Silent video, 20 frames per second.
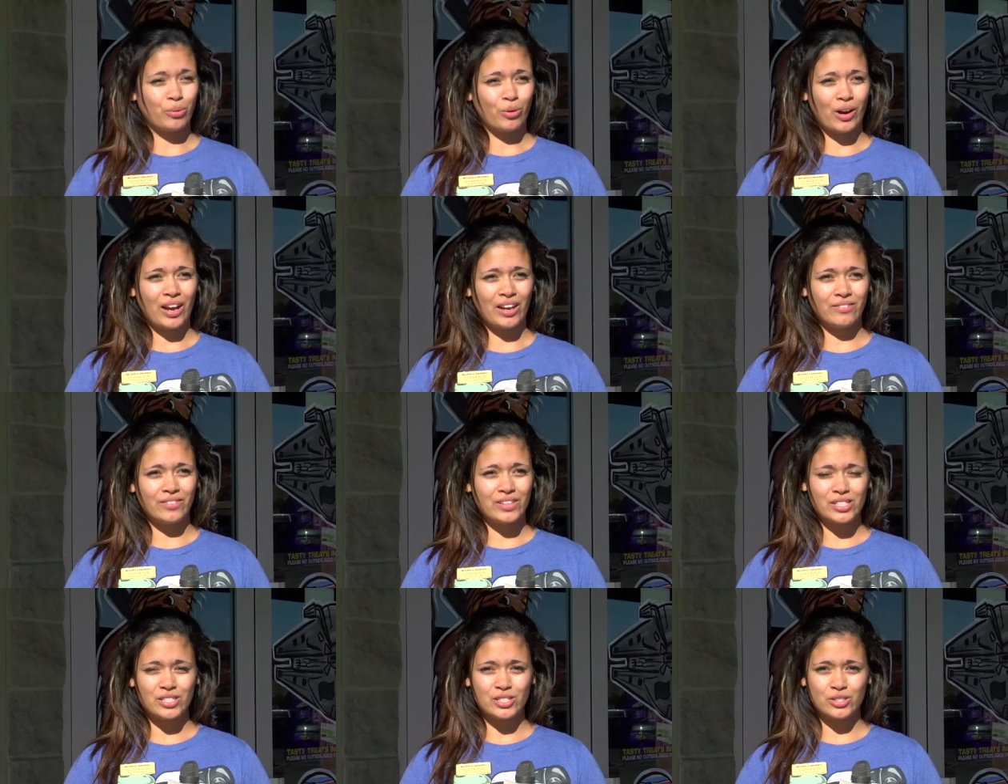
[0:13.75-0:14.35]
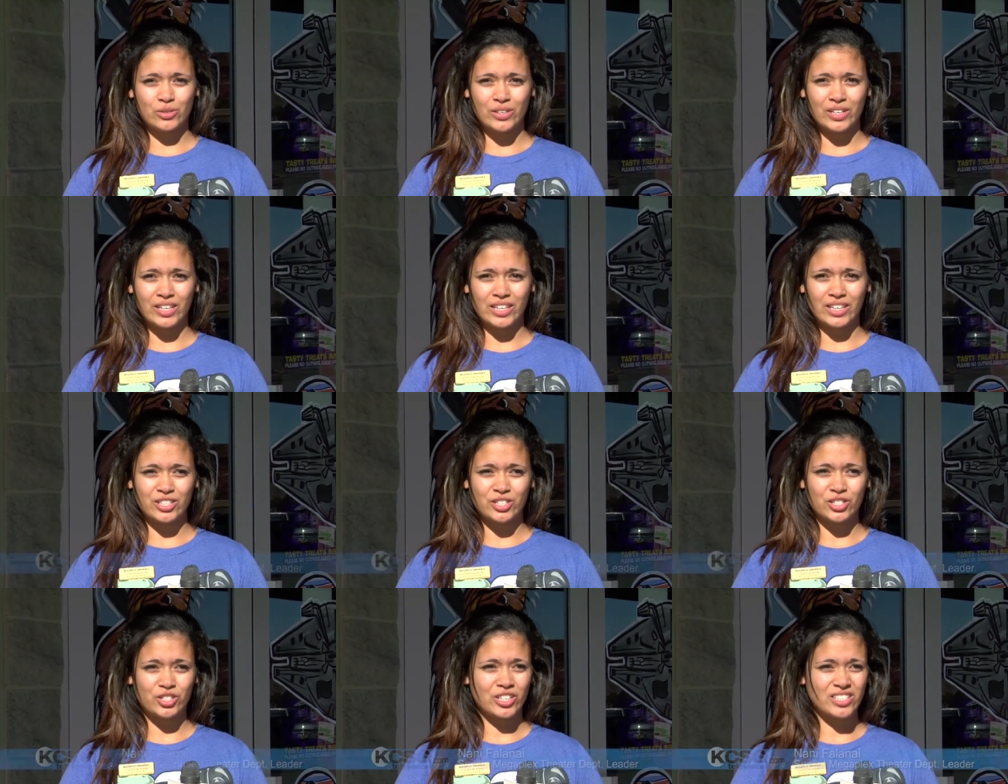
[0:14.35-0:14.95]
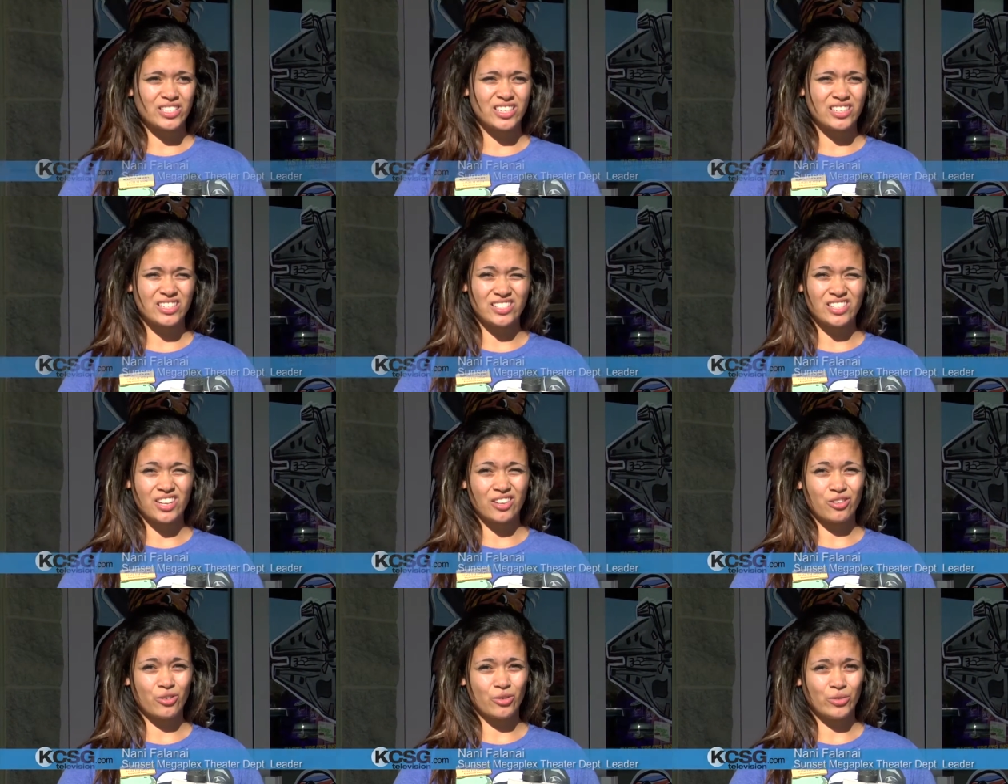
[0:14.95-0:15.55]
private screenings just in the
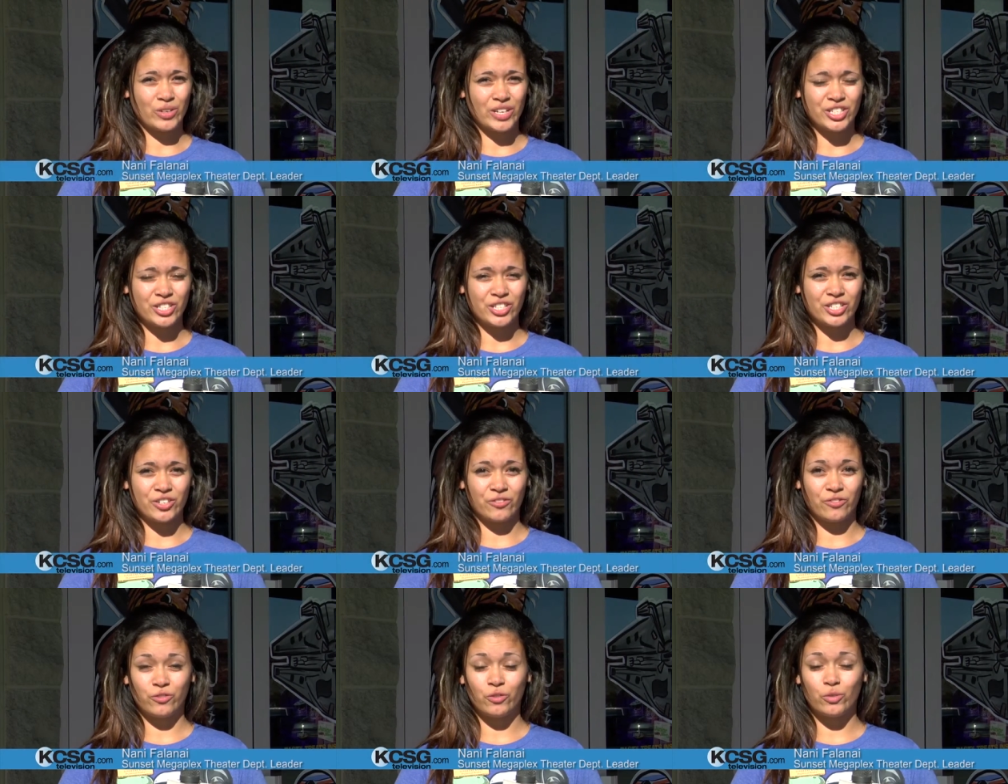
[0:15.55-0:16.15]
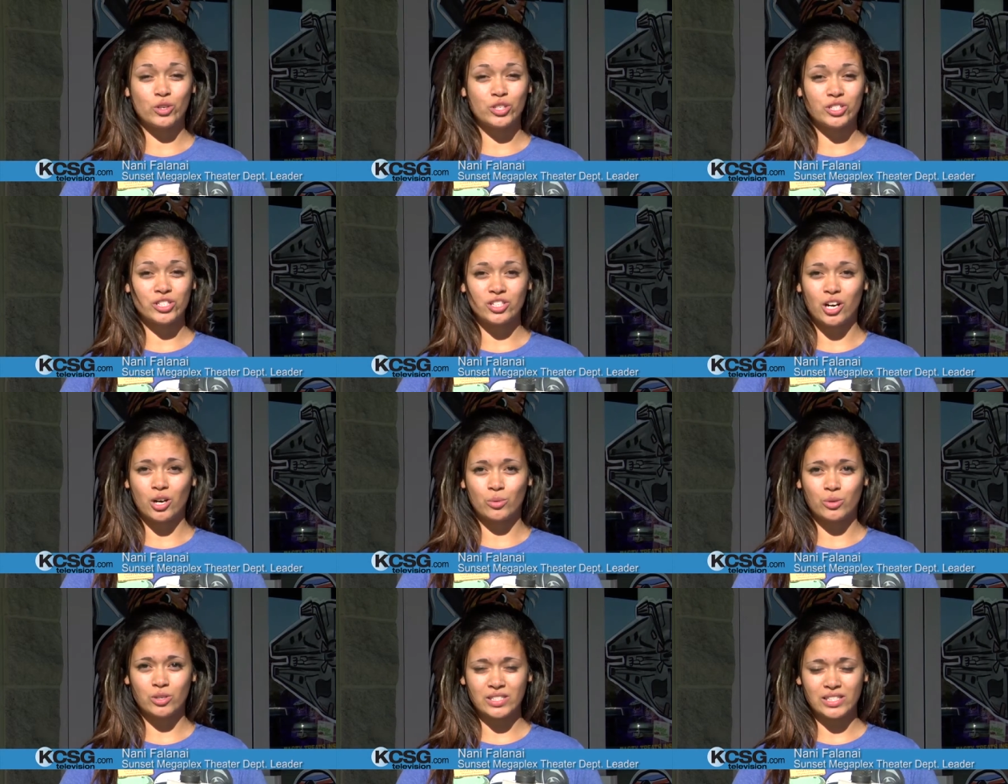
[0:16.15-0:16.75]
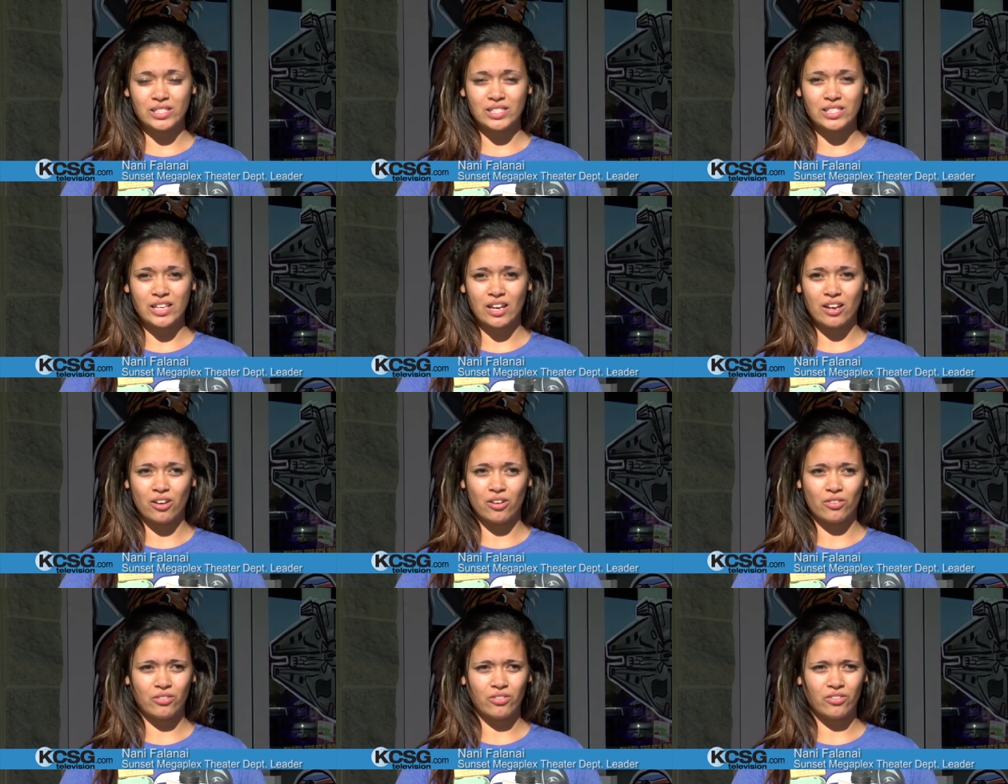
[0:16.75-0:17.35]
southern region for Star Wars
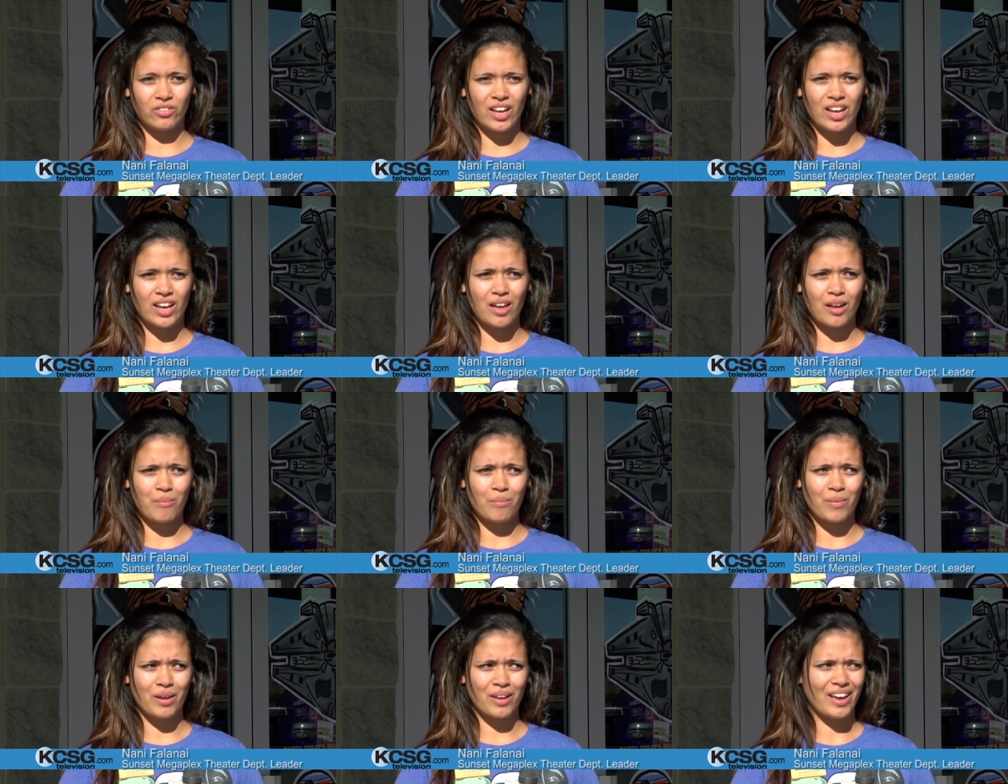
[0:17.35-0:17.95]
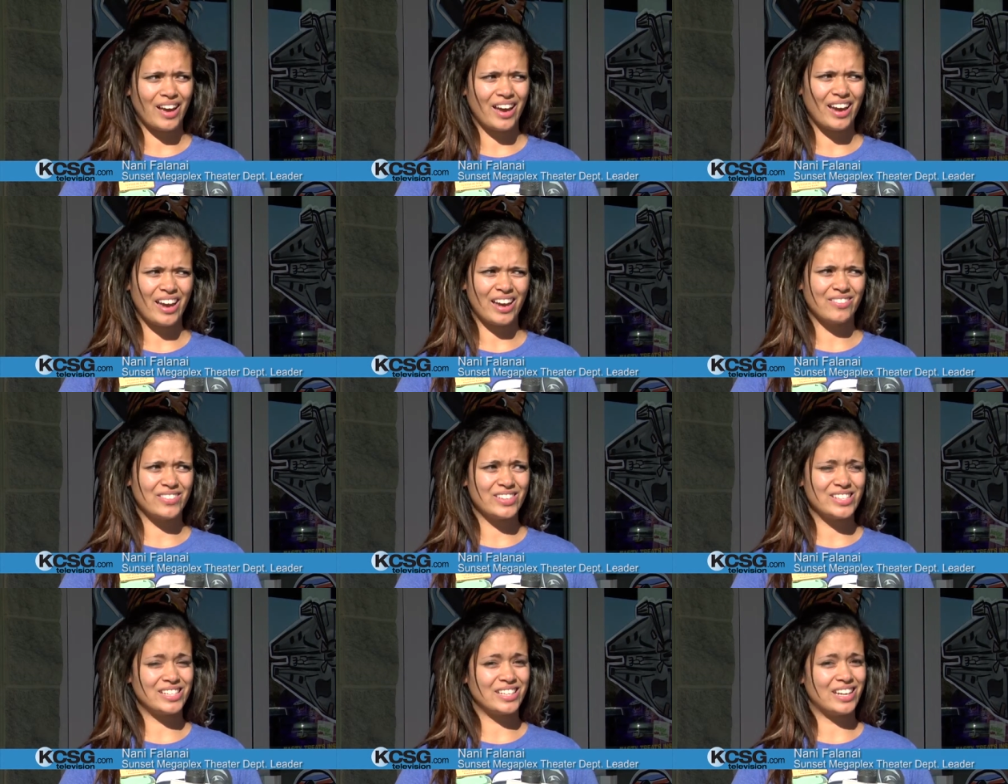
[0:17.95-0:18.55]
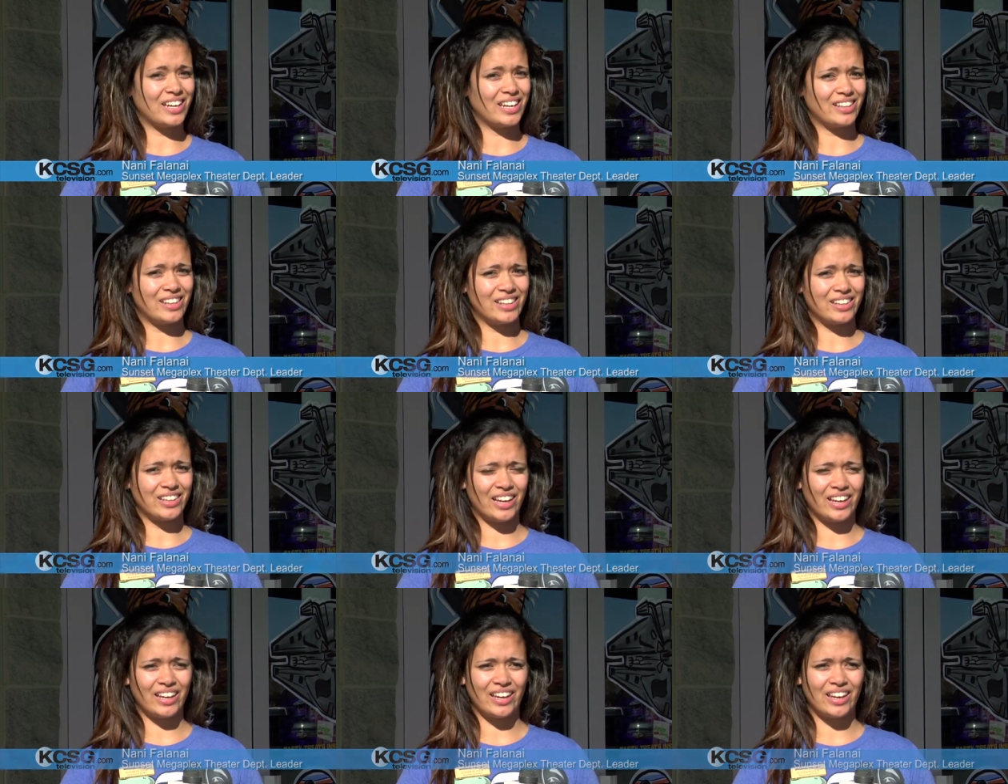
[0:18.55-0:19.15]
itself. Um, I haven't seen anything
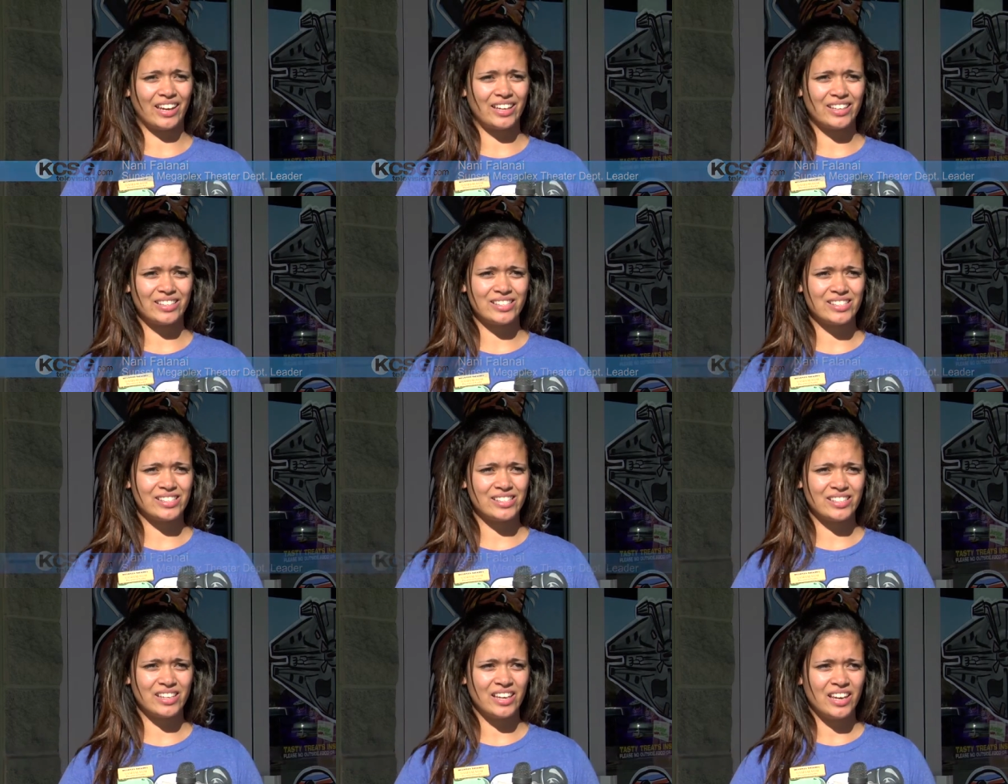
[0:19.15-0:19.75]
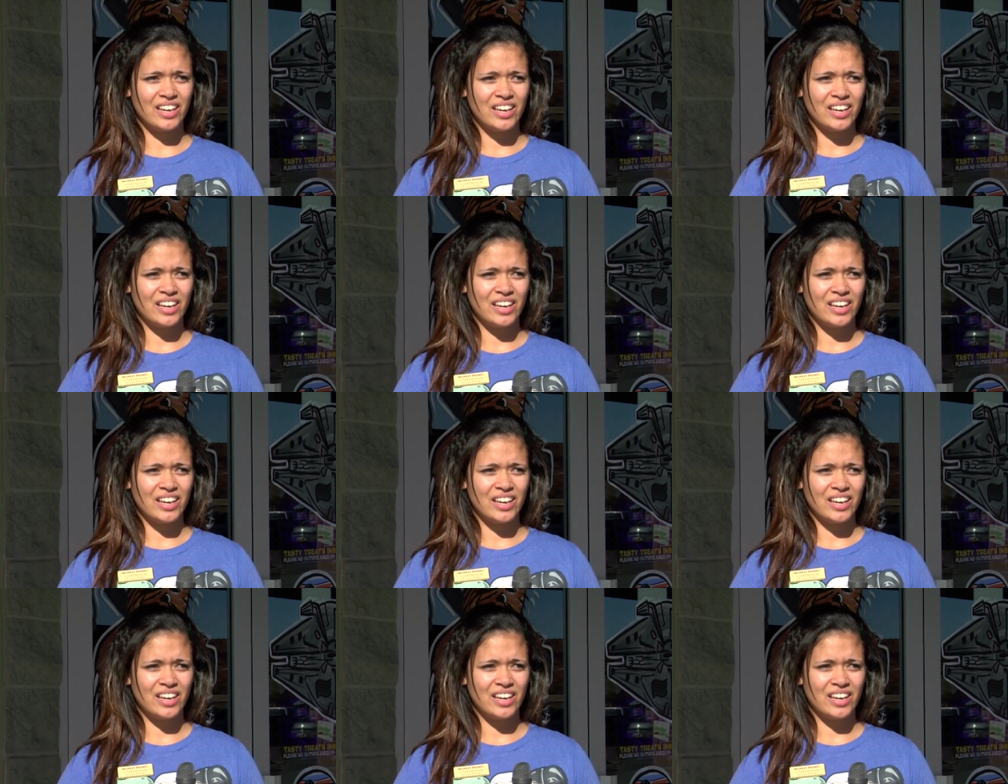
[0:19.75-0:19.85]
like it. It's,